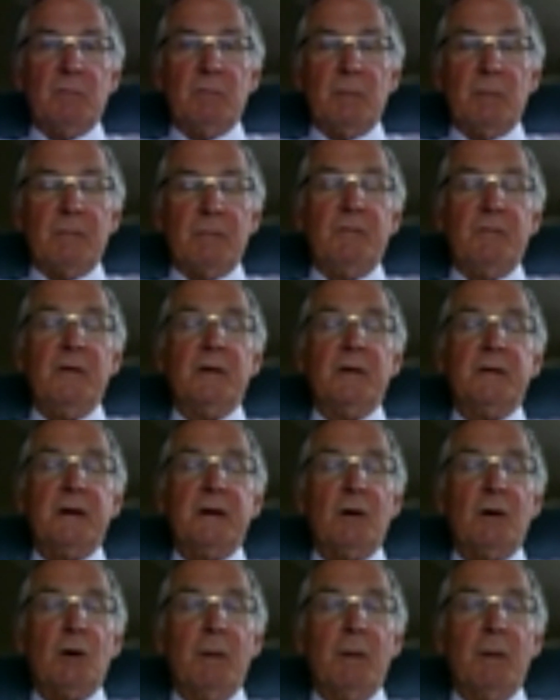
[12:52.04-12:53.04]
feel a
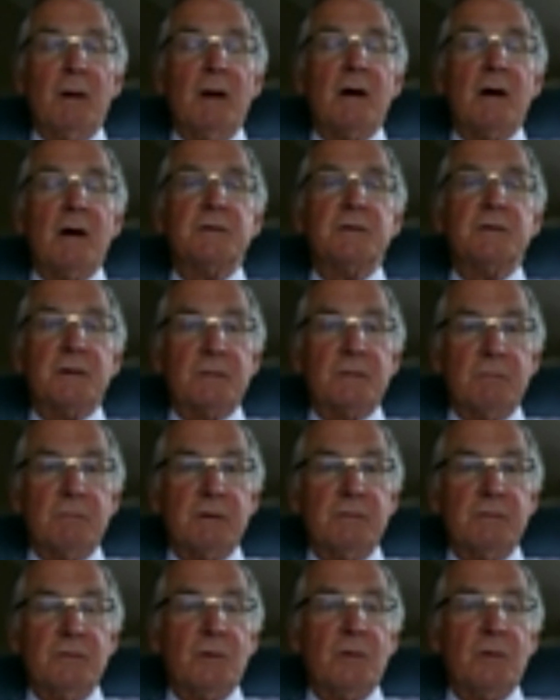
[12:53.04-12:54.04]
terrible loss at
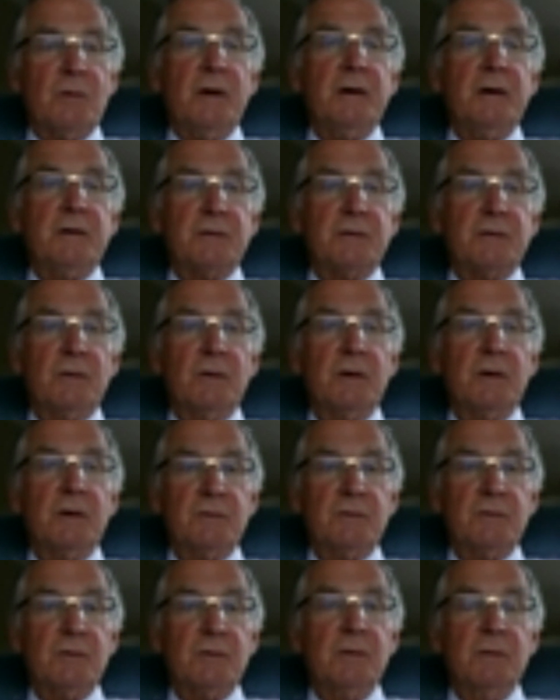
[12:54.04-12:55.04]
what Ukraine is going
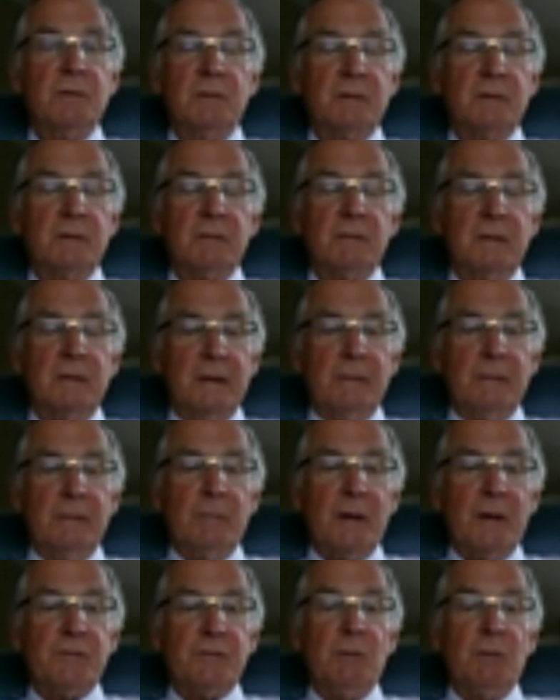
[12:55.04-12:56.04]
to
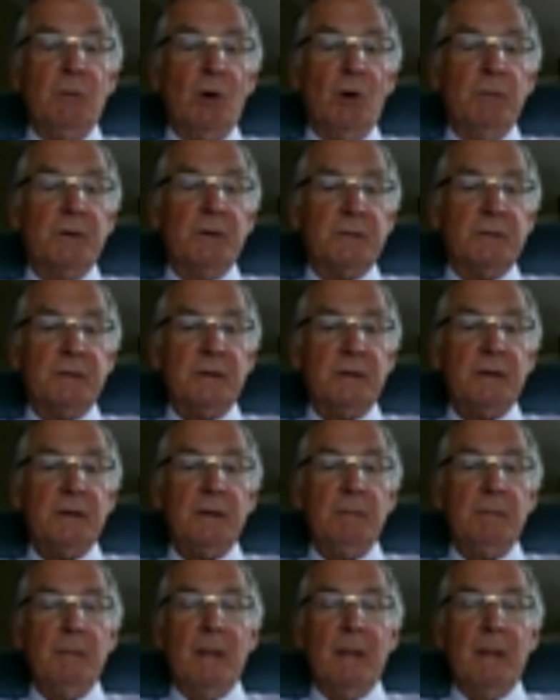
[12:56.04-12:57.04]
at the moment
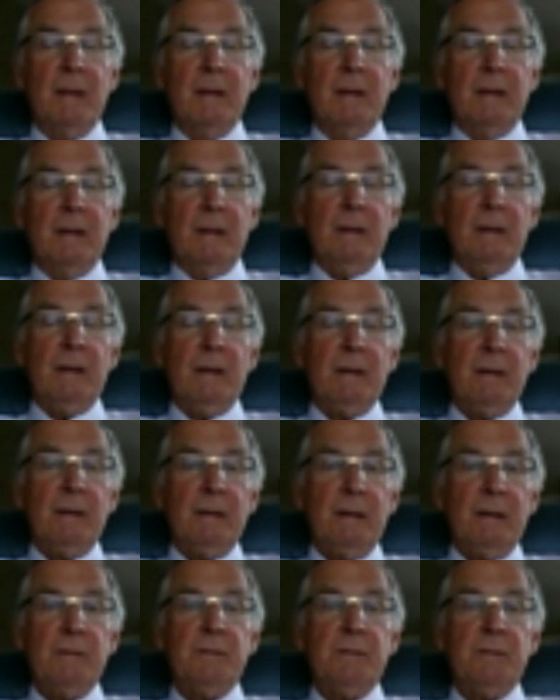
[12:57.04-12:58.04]

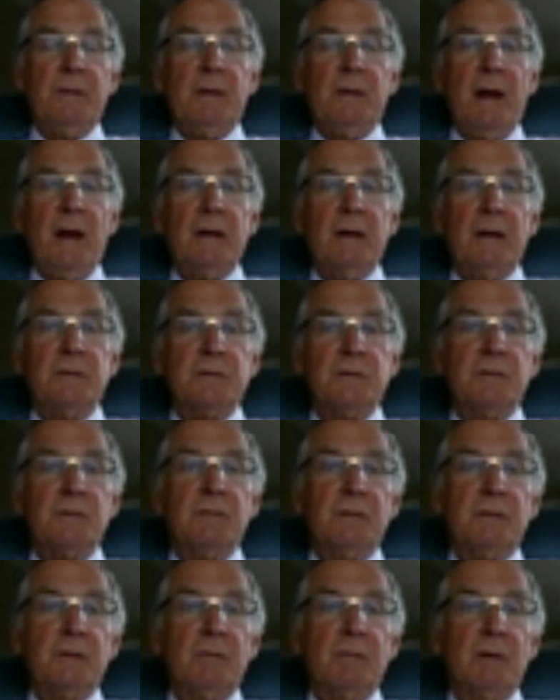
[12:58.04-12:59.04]
under the hands of
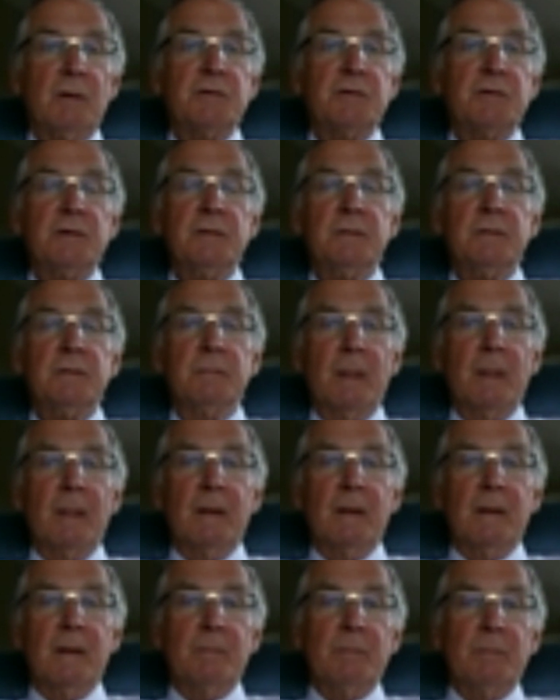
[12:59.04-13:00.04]
the Russian
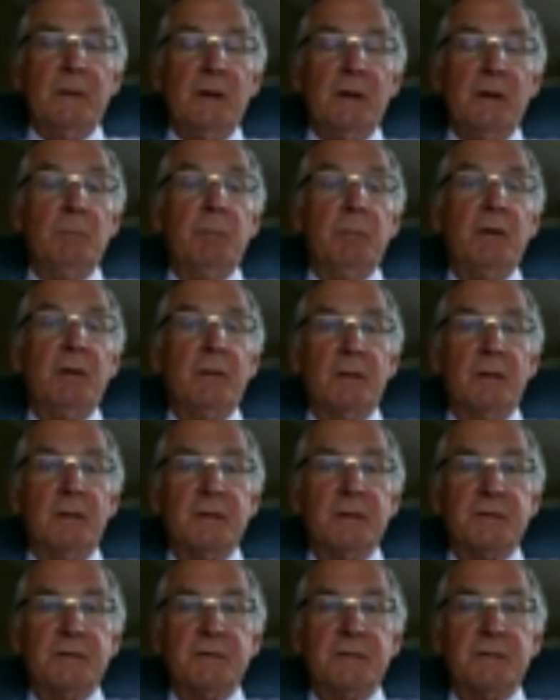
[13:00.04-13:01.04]

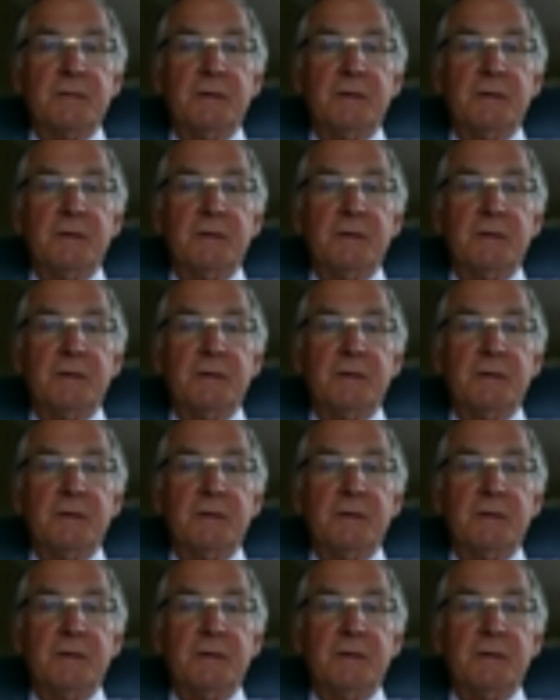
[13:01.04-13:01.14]
imperialist